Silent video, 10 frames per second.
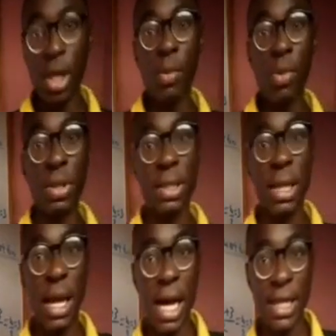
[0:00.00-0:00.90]
but
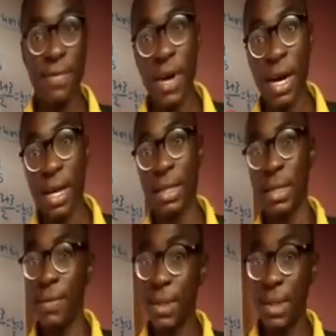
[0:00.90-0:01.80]
as far as
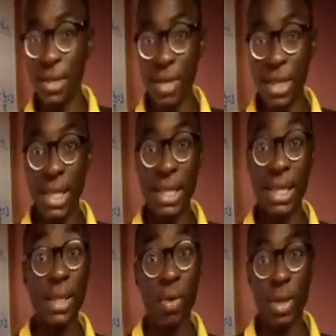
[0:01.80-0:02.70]
central tendency
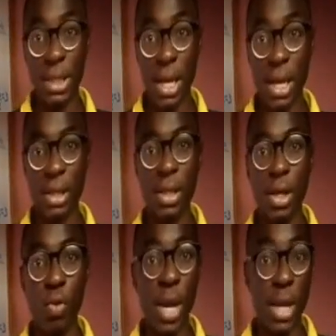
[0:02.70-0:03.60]
is concerned,
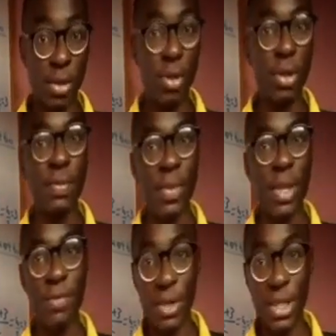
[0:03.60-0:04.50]
we are done
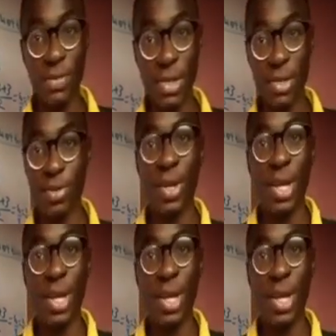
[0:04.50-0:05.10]
for this video.